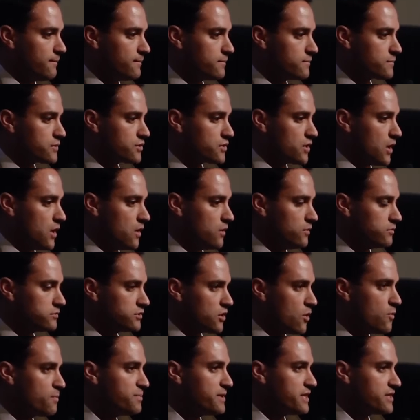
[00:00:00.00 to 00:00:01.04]
So
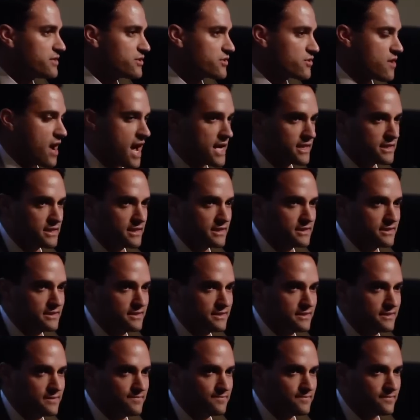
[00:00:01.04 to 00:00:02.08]
don't be distracted.
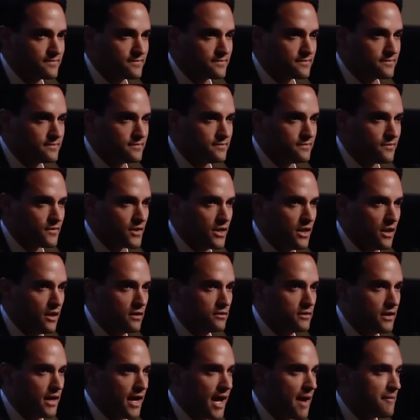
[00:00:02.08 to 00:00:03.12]

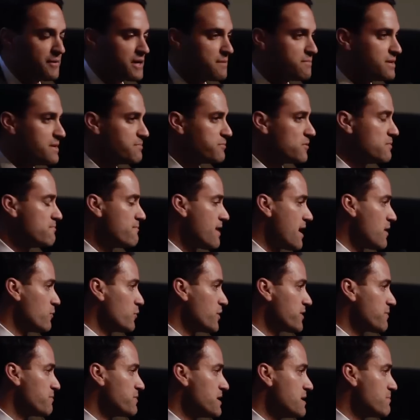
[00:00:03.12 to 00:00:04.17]
How many people met
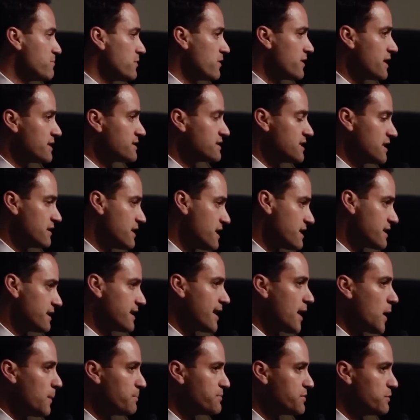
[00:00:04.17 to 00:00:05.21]
with people that said they could
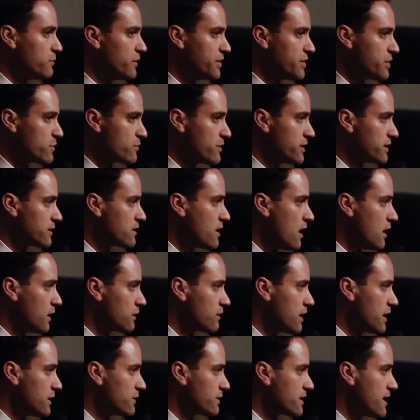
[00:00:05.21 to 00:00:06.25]
help you when you were in
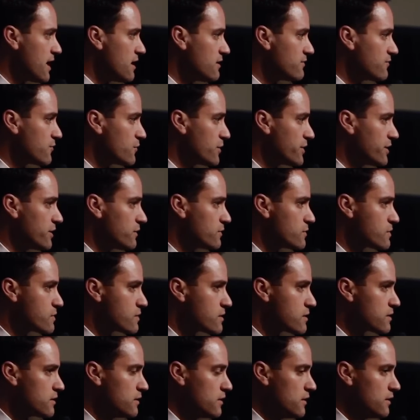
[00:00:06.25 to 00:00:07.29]
Colorado, California,
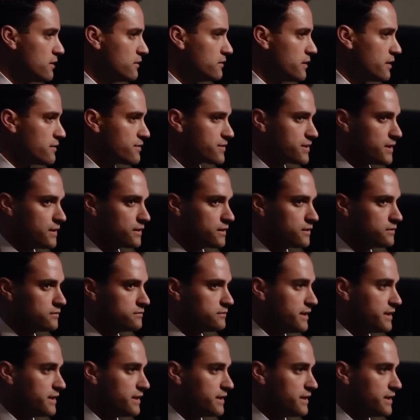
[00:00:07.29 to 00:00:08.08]
or Arizona?